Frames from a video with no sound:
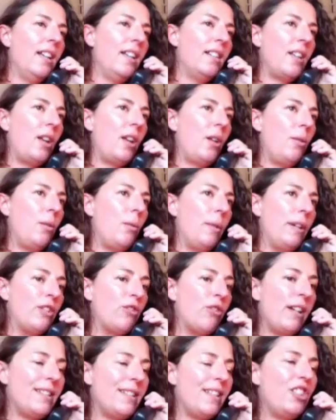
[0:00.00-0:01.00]
So we're
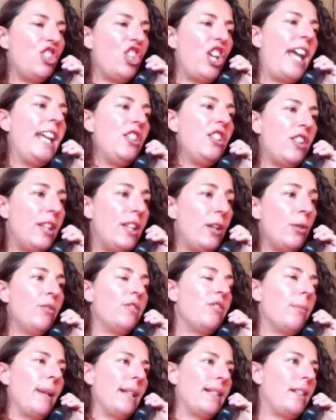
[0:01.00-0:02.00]
trying to change the
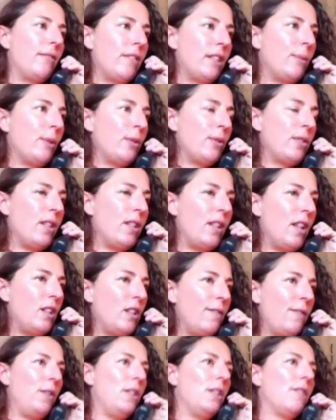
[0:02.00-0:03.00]
automatic response to those
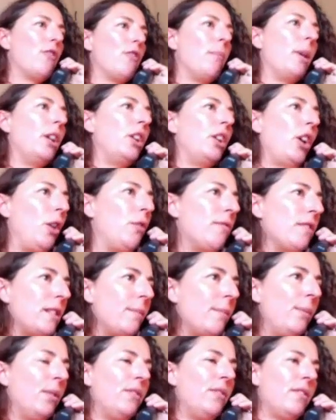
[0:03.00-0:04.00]
foods from a go
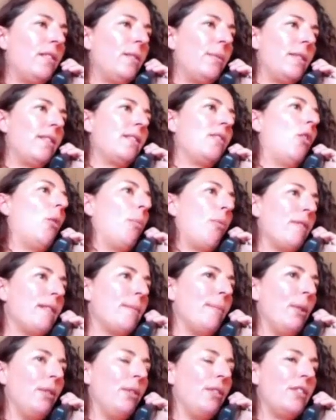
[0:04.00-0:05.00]
response to a stop
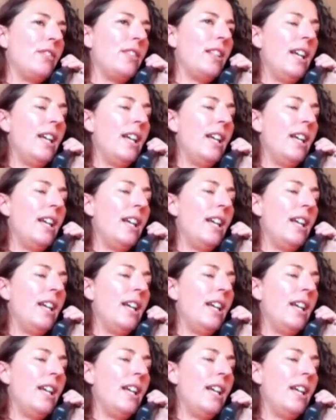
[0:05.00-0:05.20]
response.